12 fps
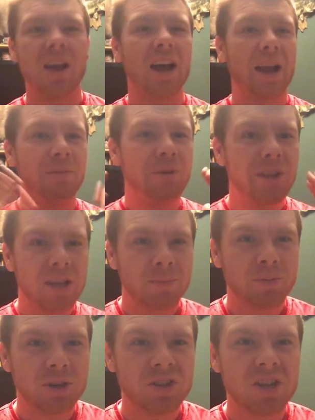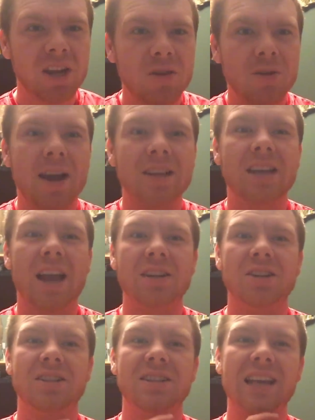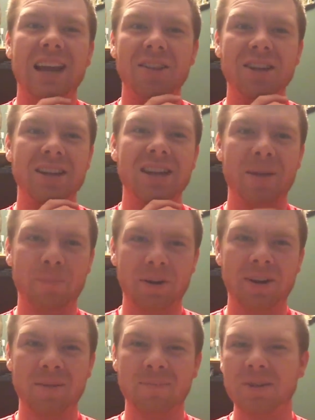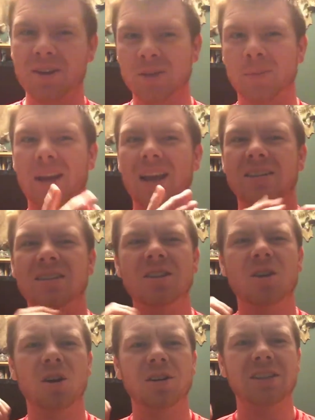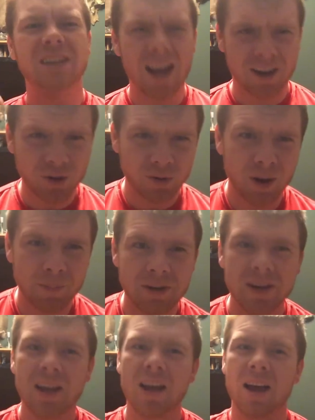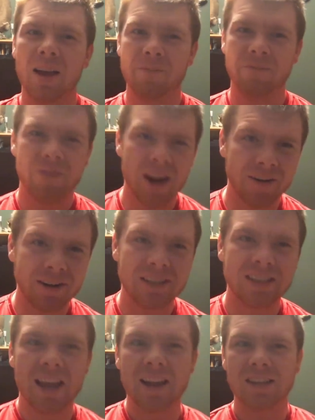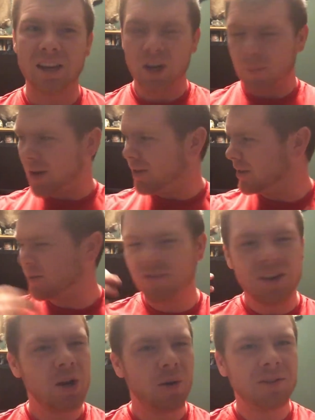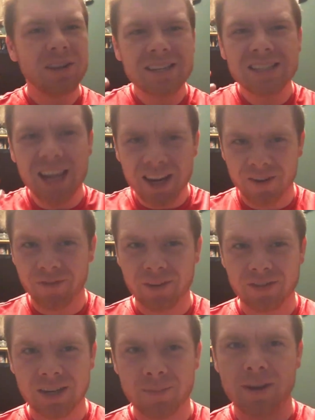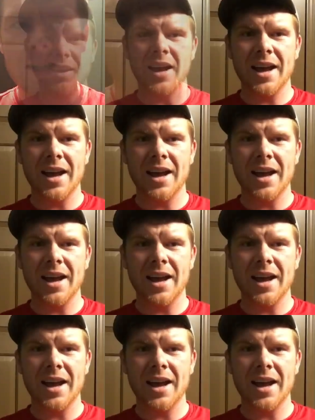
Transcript: I really appreciate you guys. I just sadly cannot put it in because my SD card got corrupted. I'm very sick. I could have made this video at least 10 to 15 minutes.